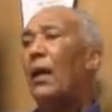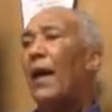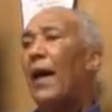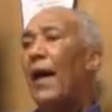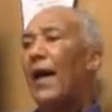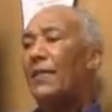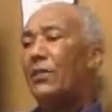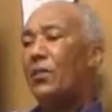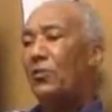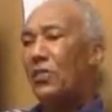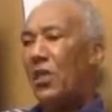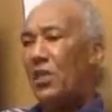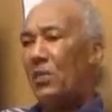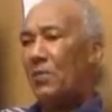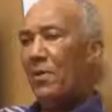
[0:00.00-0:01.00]
I actually
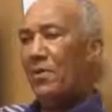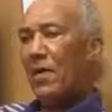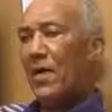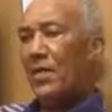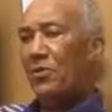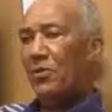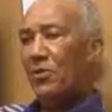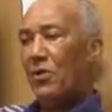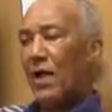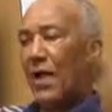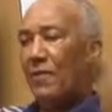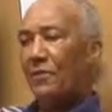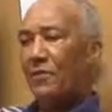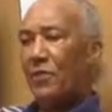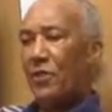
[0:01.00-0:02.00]
changed my major
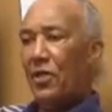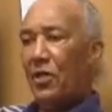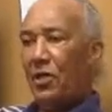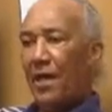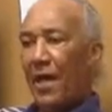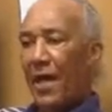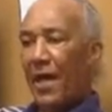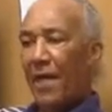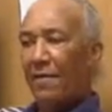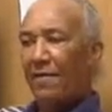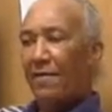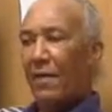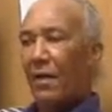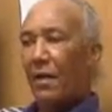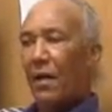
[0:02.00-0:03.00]
after a year and a
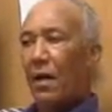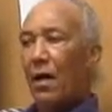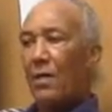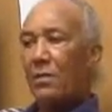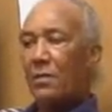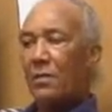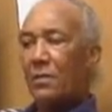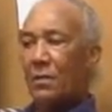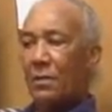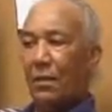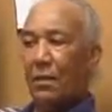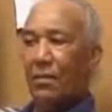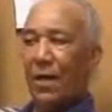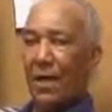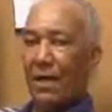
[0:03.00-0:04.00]
half and lost
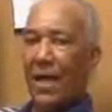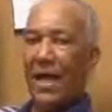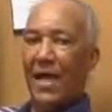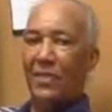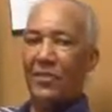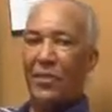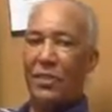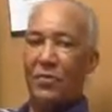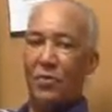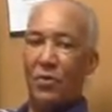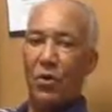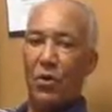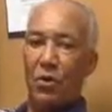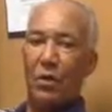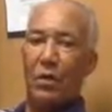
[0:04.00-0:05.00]
about a half year's
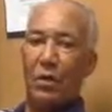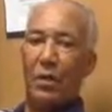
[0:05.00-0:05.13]
work.